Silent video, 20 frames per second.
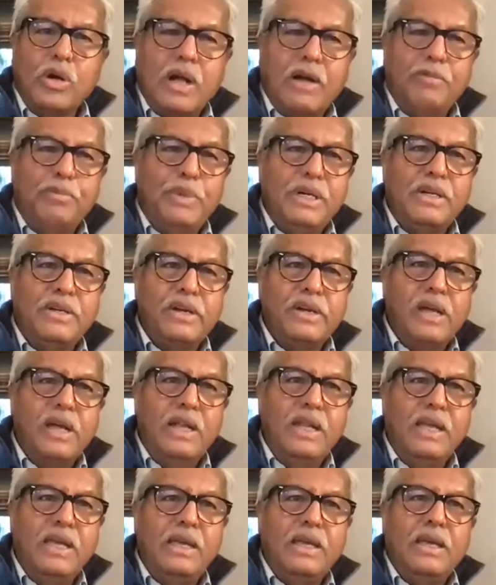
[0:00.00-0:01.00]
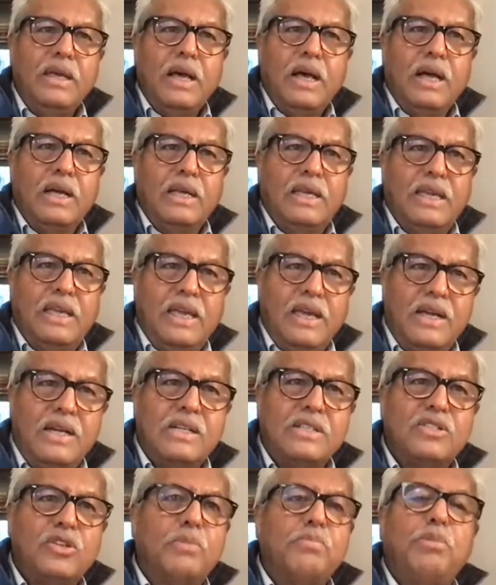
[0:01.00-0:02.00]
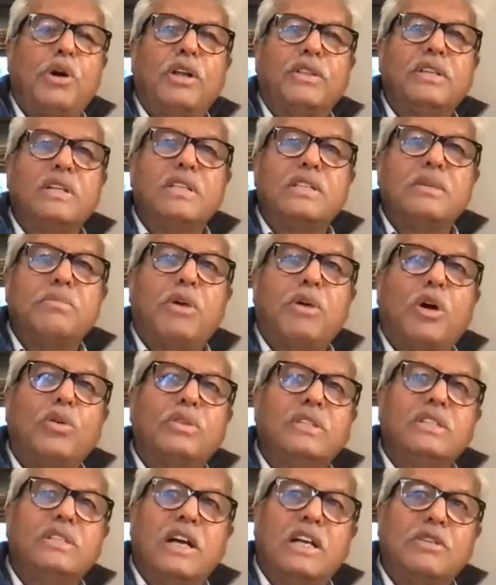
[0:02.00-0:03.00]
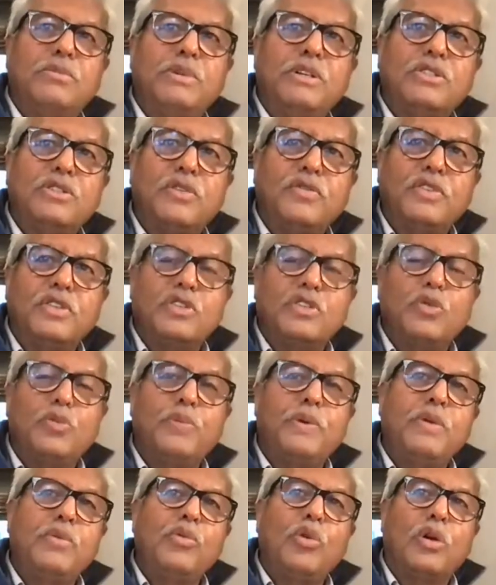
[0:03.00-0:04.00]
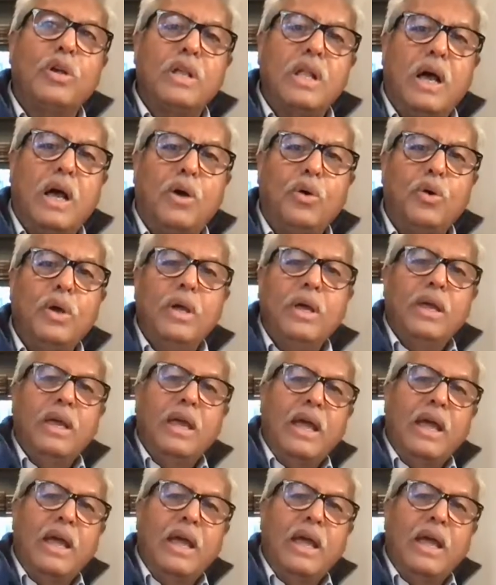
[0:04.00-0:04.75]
government really cares or bothers about the judgments of the Supreme Court now.